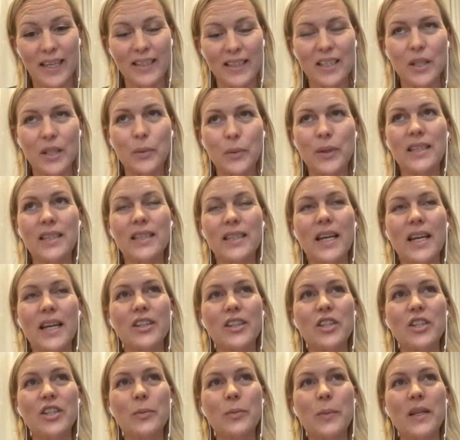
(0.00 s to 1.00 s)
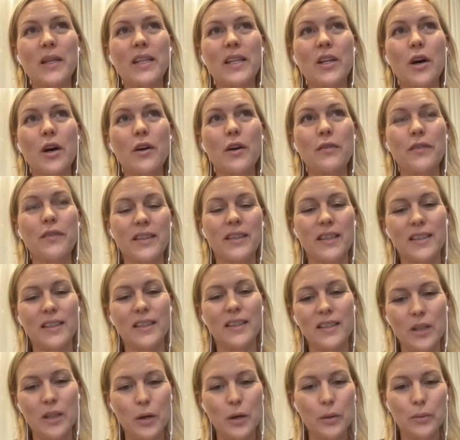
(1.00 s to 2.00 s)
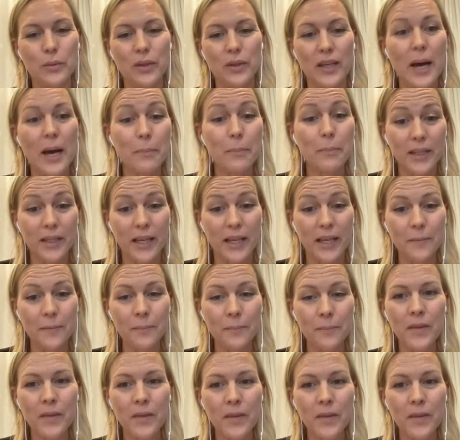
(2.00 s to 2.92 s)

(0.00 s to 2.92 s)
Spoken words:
So we decided to spin it off as its own company.